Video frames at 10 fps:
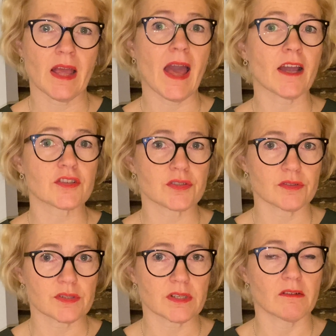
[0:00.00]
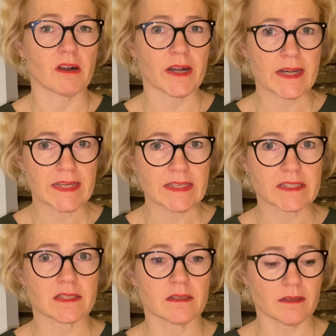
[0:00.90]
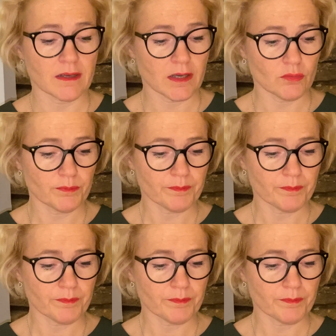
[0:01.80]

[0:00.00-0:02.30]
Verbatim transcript: Actions are needed now.